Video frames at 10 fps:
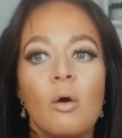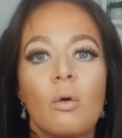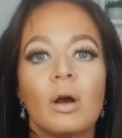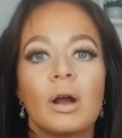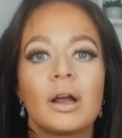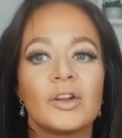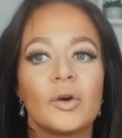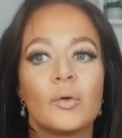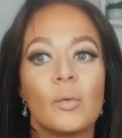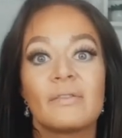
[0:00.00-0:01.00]
Or,
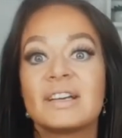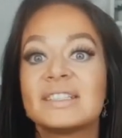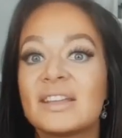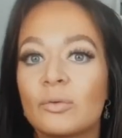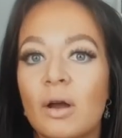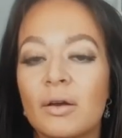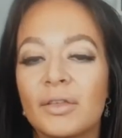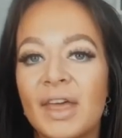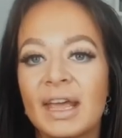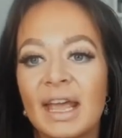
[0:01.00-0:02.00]
what if I say the wrong
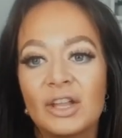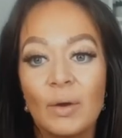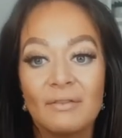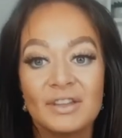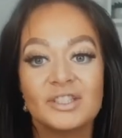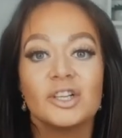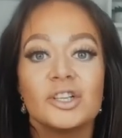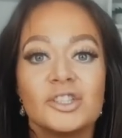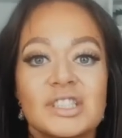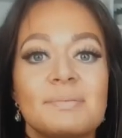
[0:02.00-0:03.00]
thing? And you have this
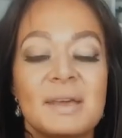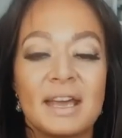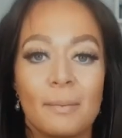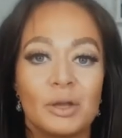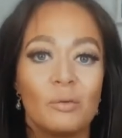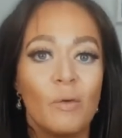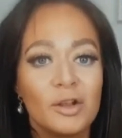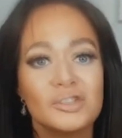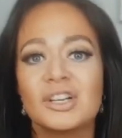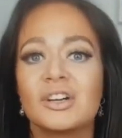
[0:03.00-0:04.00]
urge to speak up and you
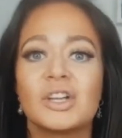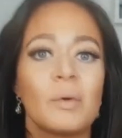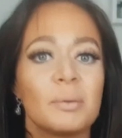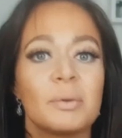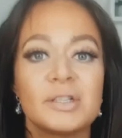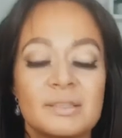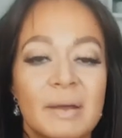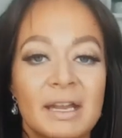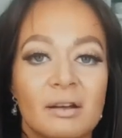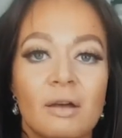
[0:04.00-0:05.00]
want to share and you want to
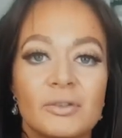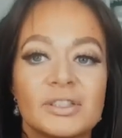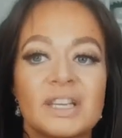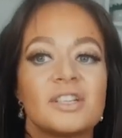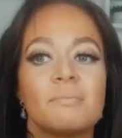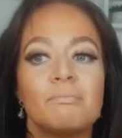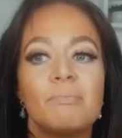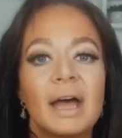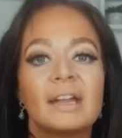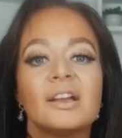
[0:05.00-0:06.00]
participate in the conversation,
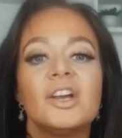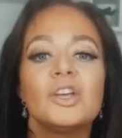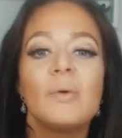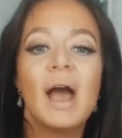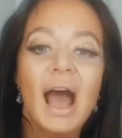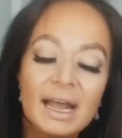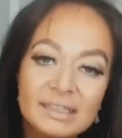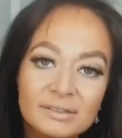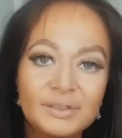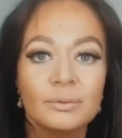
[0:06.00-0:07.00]
but you
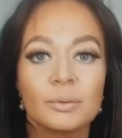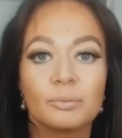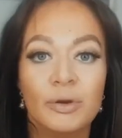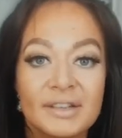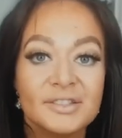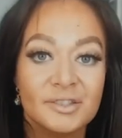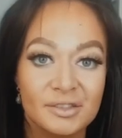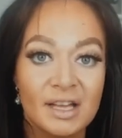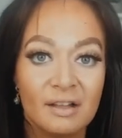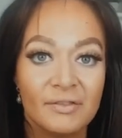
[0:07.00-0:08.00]
actively repress
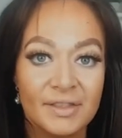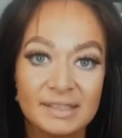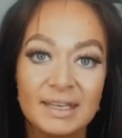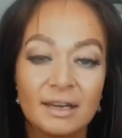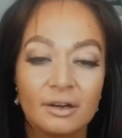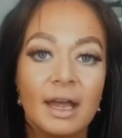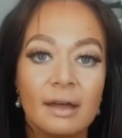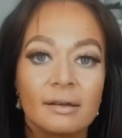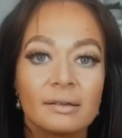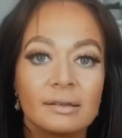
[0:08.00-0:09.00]
yourself in this area.